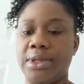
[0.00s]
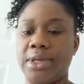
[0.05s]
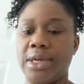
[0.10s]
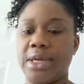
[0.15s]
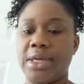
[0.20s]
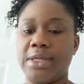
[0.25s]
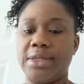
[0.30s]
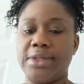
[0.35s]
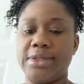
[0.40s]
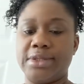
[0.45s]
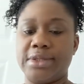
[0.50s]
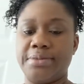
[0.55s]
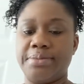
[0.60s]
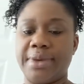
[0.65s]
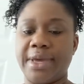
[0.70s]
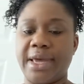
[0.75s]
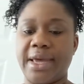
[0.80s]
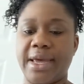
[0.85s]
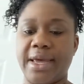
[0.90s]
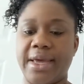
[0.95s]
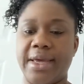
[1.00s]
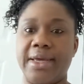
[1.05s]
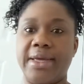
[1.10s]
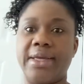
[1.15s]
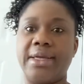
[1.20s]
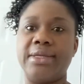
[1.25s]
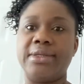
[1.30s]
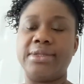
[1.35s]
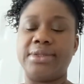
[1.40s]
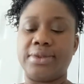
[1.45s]
Here is the
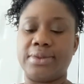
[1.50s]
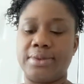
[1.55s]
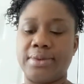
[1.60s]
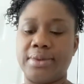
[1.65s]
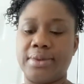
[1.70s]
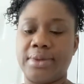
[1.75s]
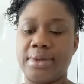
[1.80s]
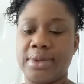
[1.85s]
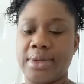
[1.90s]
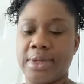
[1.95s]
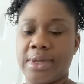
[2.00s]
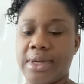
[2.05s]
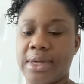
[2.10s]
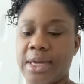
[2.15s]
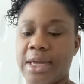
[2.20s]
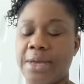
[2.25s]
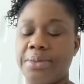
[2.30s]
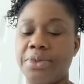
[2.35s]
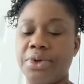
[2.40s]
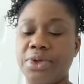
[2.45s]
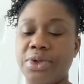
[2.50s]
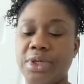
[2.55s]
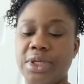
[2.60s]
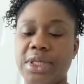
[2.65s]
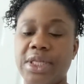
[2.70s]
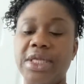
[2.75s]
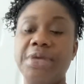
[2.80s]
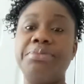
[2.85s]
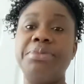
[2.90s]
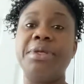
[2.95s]
bang. So I'm gonna
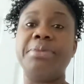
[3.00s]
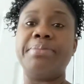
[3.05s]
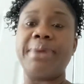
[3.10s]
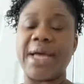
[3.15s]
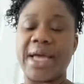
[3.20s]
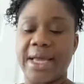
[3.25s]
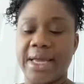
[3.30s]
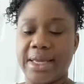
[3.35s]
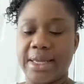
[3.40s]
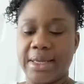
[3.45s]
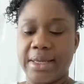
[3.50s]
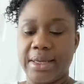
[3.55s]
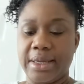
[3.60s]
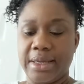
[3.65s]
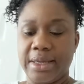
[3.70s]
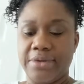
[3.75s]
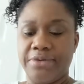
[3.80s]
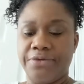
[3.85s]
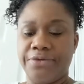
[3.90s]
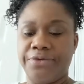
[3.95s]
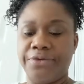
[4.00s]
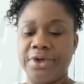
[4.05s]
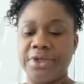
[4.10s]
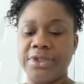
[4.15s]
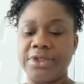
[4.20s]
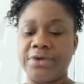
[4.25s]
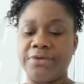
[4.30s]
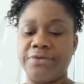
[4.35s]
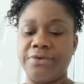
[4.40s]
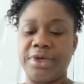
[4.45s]
clip the bang in
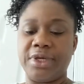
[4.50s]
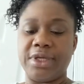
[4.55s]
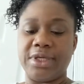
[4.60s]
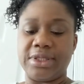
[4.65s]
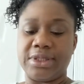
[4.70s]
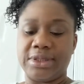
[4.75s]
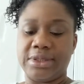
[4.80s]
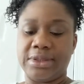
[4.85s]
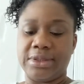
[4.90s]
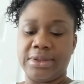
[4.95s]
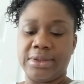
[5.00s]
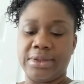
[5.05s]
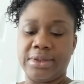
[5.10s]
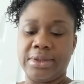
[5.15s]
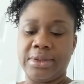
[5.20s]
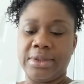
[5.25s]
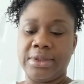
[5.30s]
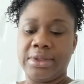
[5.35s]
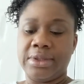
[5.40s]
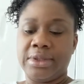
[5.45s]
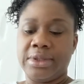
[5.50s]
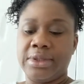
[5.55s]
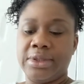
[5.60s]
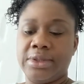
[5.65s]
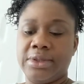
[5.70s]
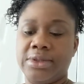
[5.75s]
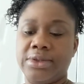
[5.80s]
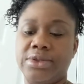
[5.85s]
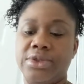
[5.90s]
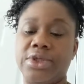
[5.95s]
front of it
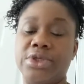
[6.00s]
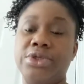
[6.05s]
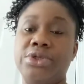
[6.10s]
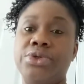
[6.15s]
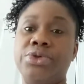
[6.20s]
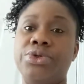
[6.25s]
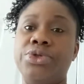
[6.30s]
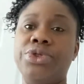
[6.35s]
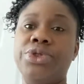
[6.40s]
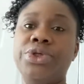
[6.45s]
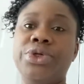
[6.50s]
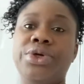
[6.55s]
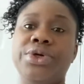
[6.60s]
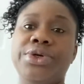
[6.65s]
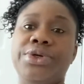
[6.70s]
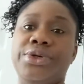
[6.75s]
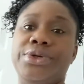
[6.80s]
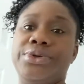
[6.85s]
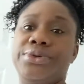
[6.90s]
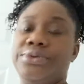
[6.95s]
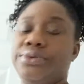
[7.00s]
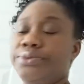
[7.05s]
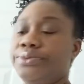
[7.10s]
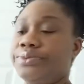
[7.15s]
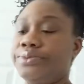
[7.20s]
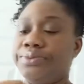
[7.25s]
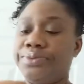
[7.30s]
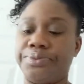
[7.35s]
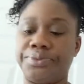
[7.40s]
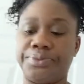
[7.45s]
just to show you